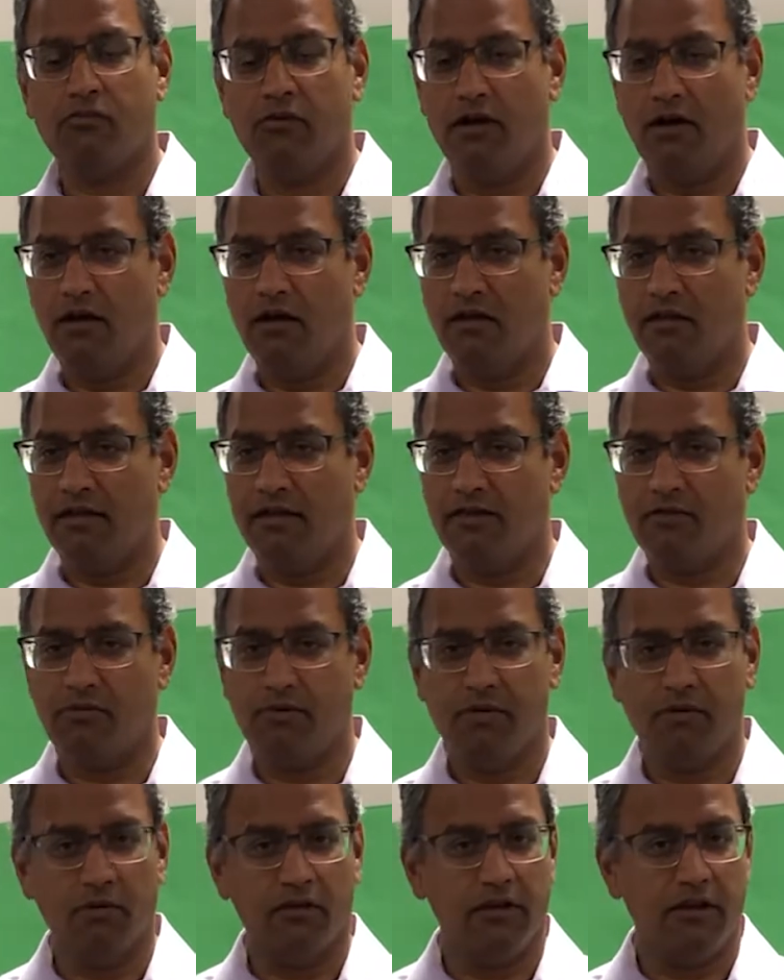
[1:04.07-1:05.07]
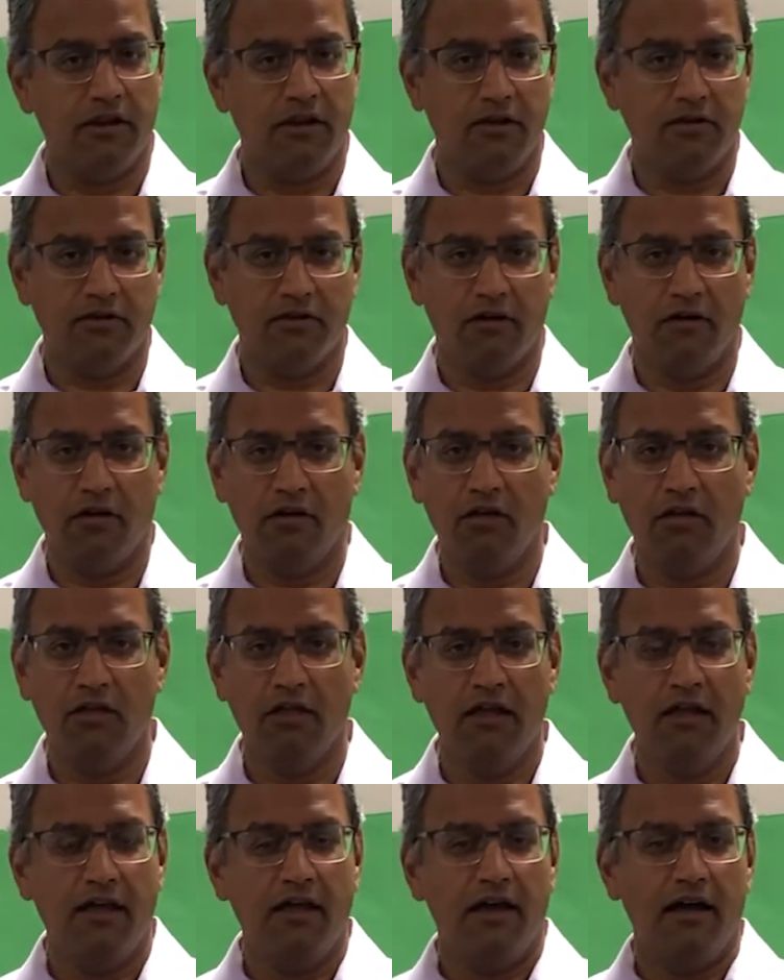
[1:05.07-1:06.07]
well as we will adhere to
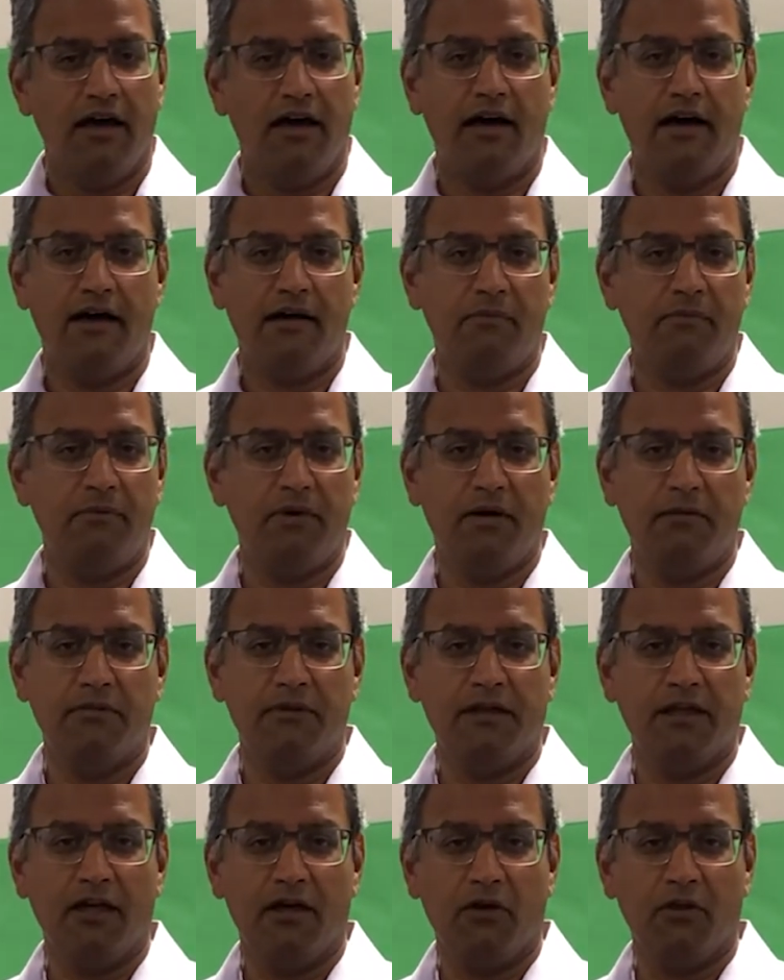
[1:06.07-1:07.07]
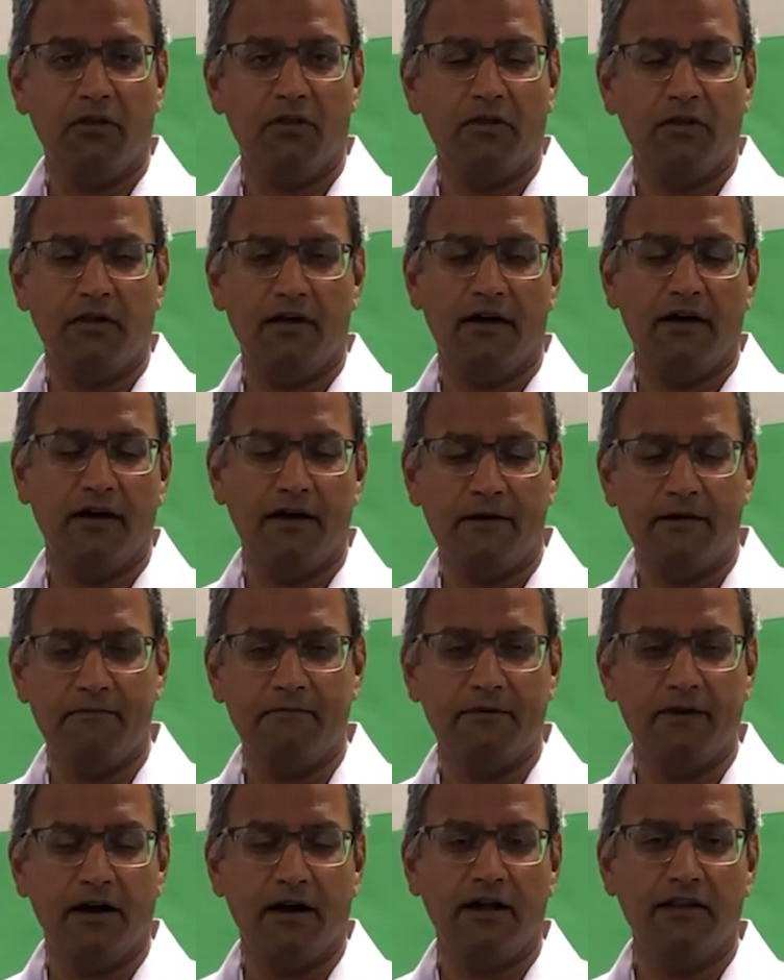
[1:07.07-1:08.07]
all public health
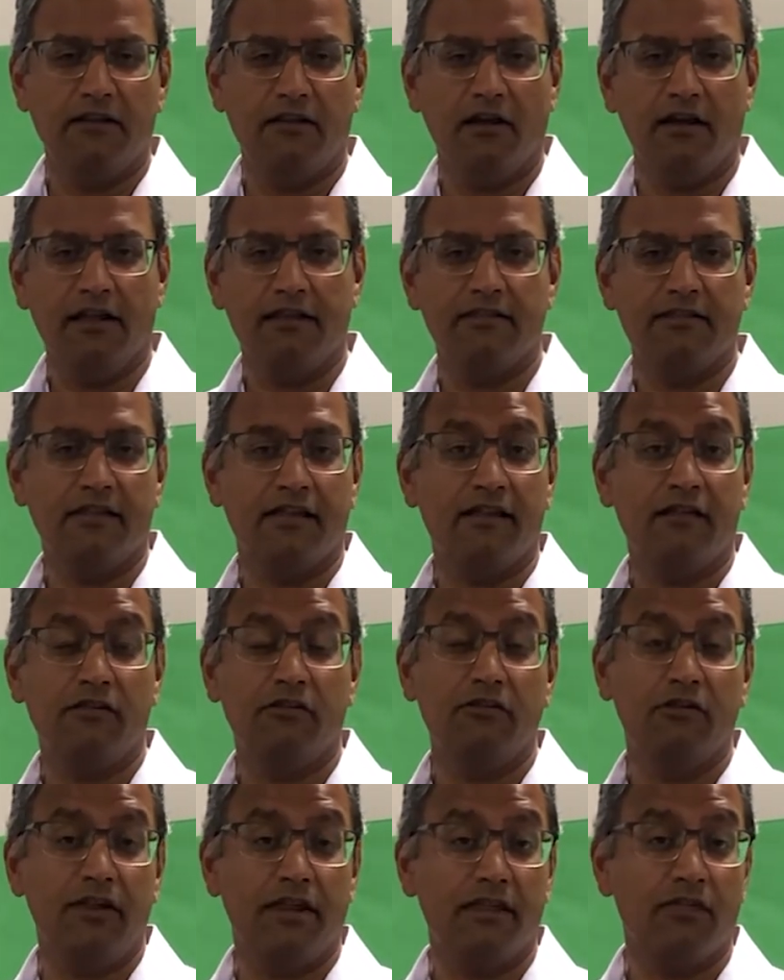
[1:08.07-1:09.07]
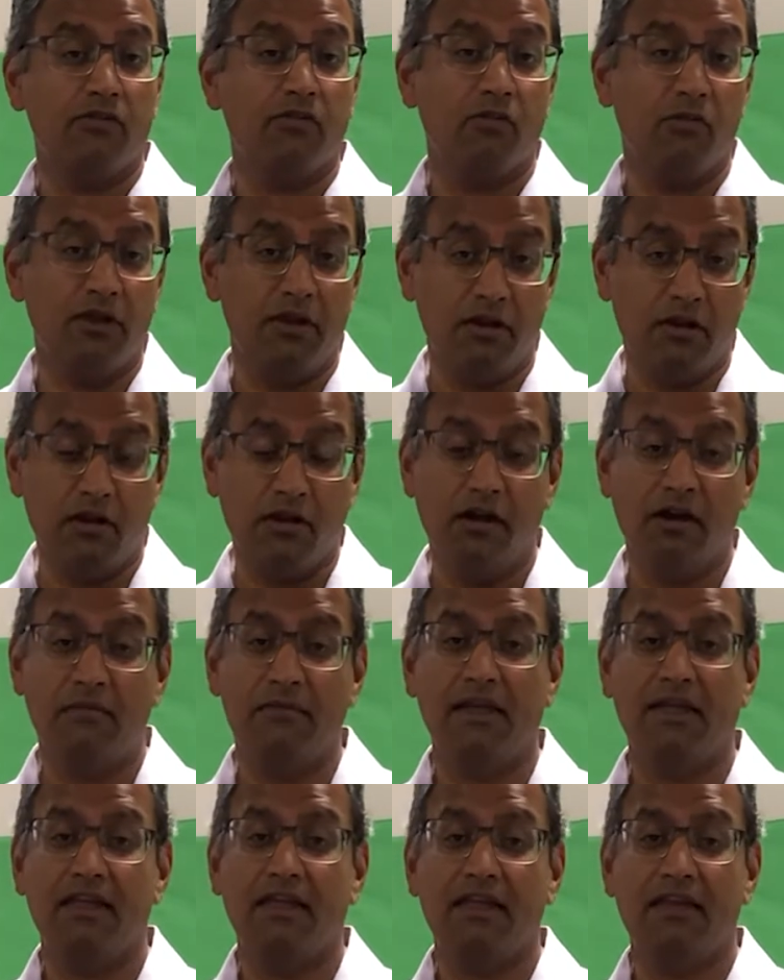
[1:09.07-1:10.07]
guidelines, including so when you
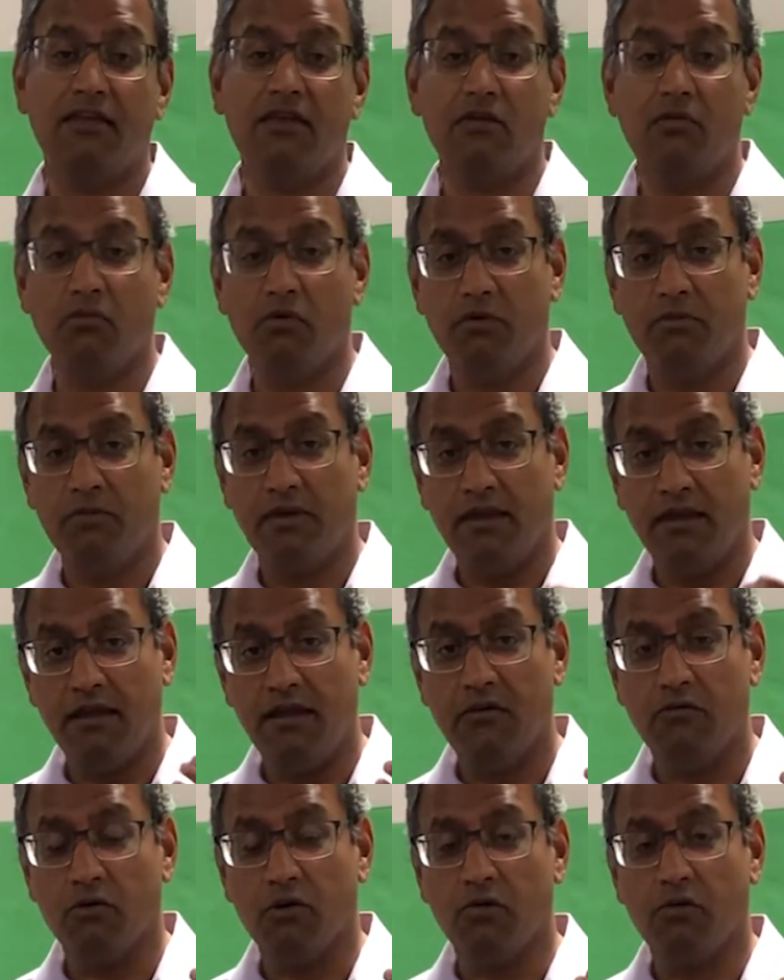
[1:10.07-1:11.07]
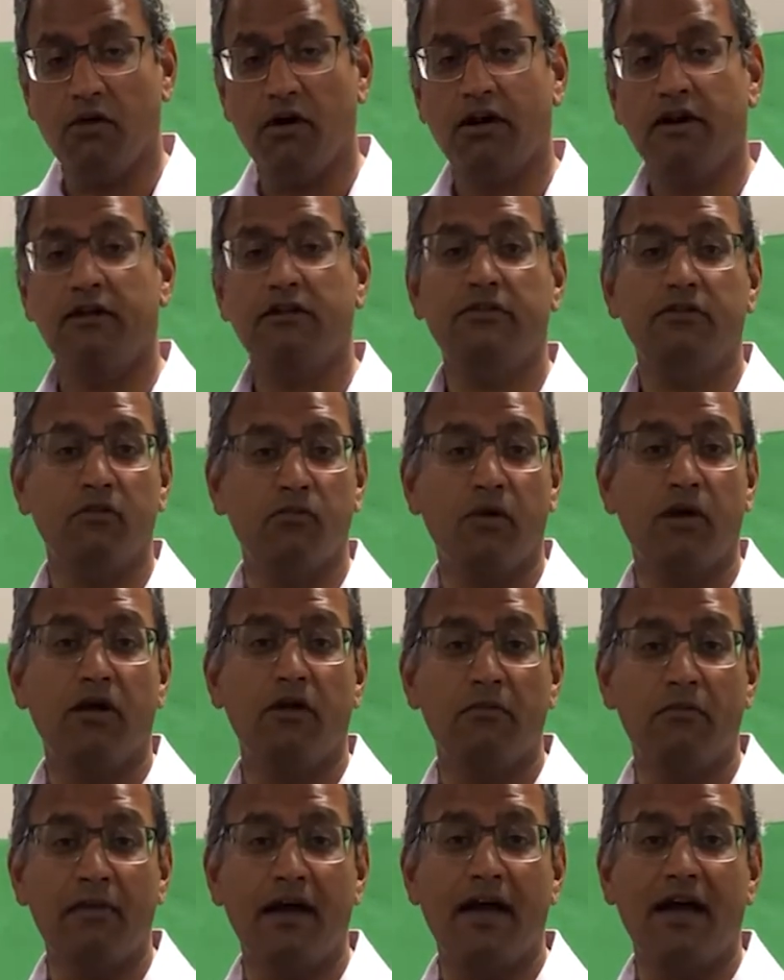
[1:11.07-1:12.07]
come in, you will be required to
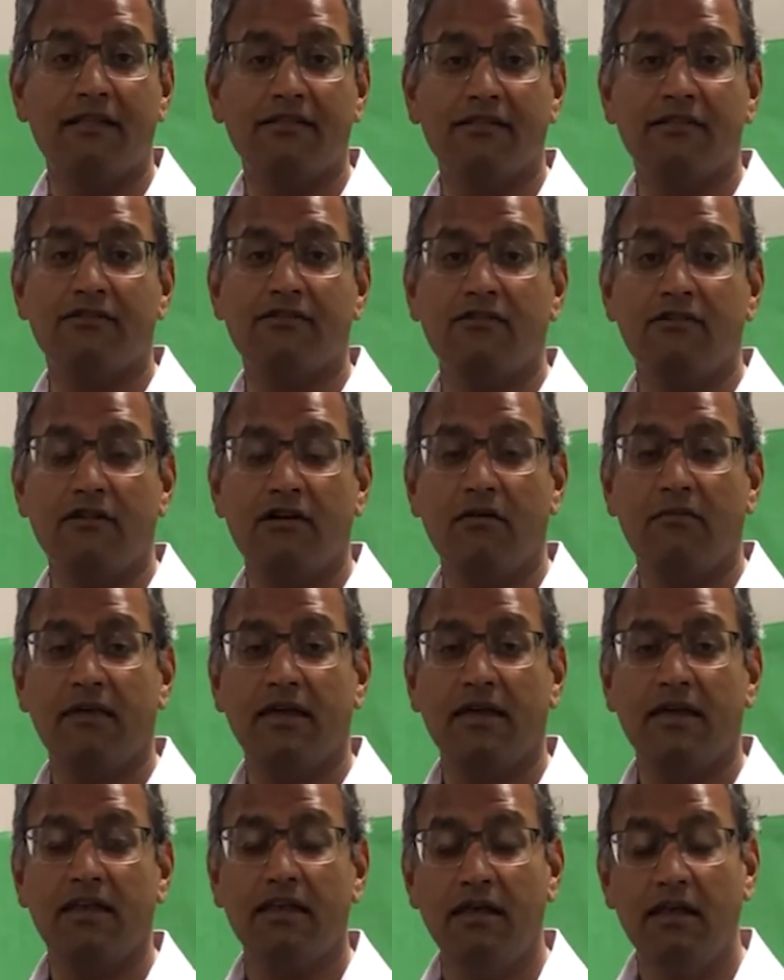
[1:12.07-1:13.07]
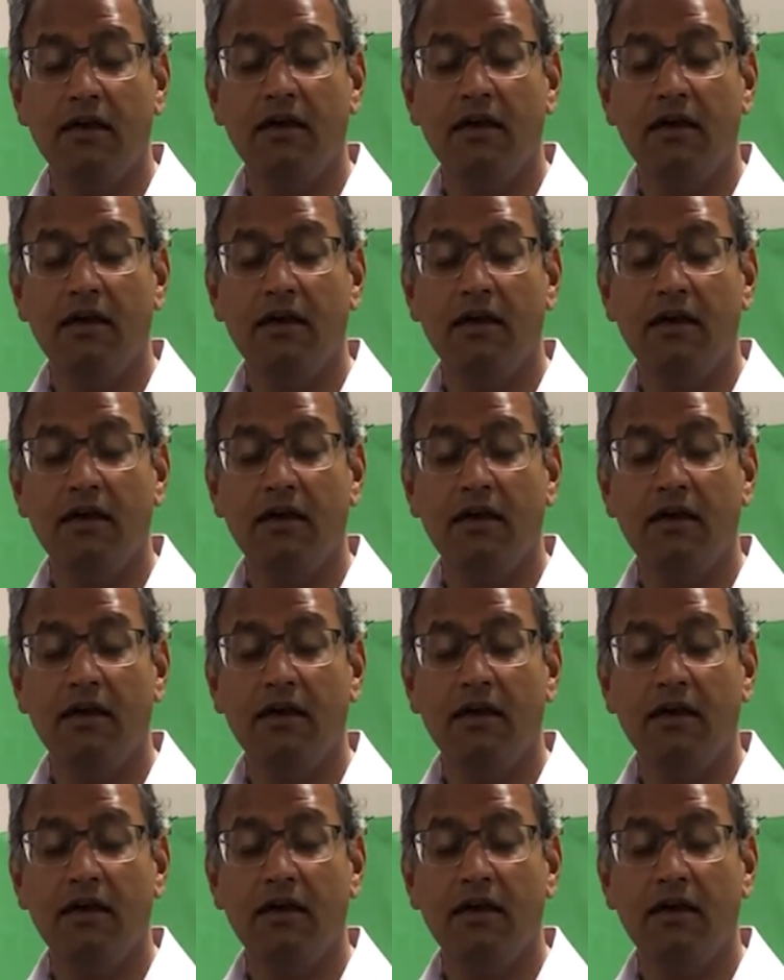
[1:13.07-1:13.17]
wear a mask as you come in.